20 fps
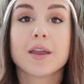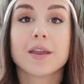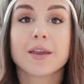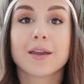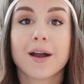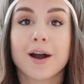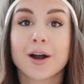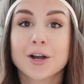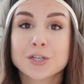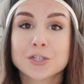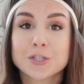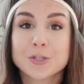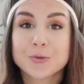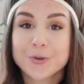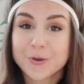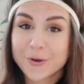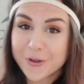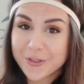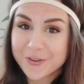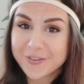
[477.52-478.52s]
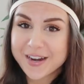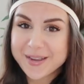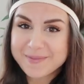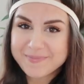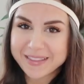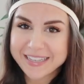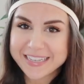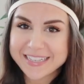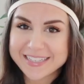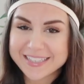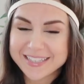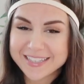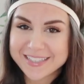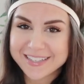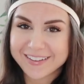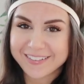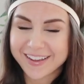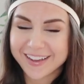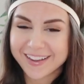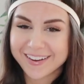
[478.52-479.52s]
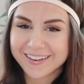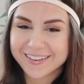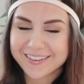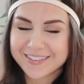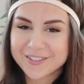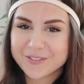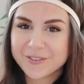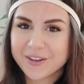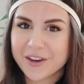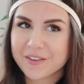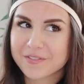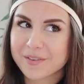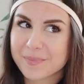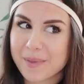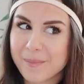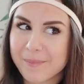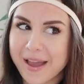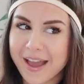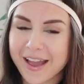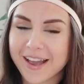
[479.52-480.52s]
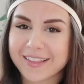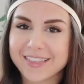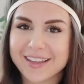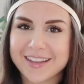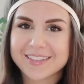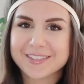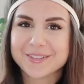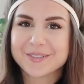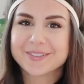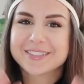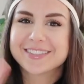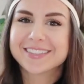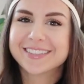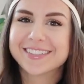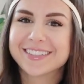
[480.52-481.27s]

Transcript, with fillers: It hugs you in all the right places. Okay, girls, you know, from the back, that's always